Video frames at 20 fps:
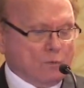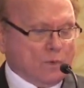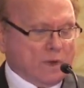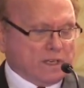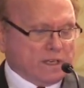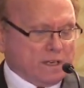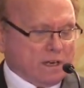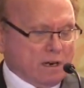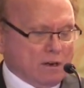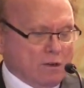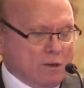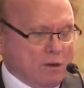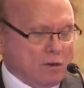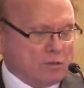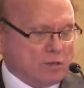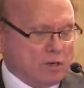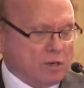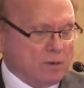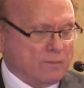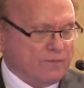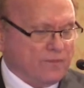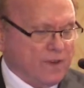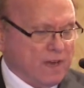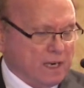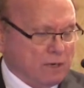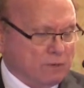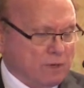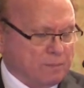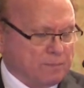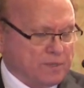We did a long-term
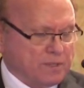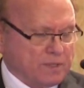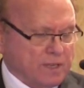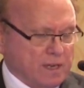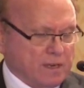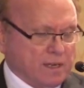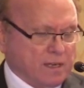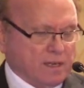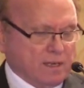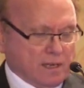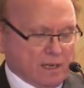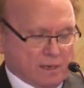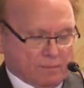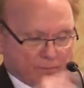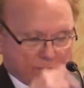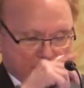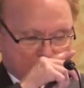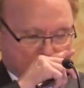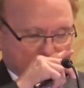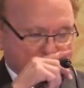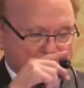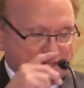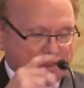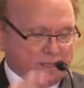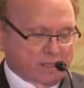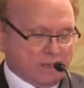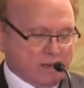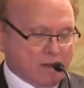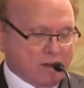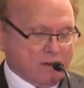follow-up study and
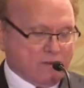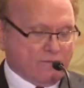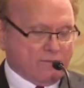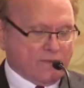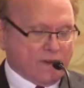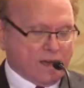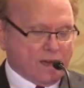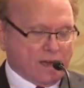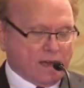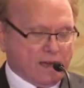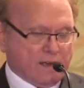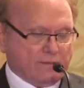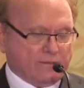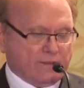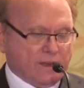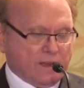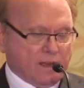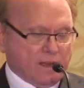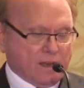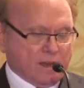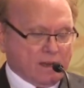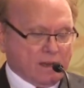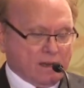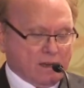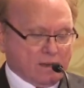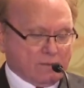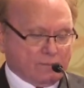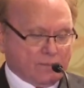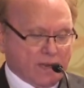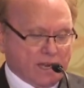published in '05
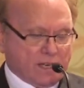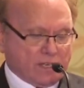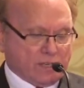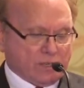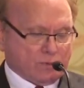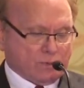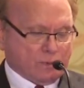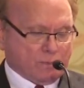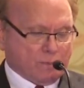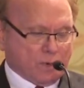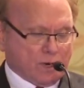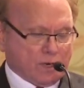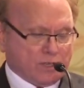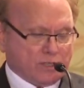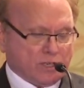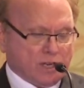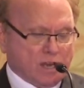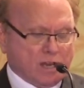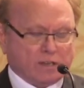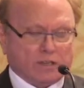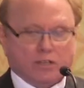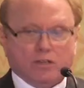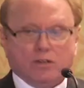on patients with birdshot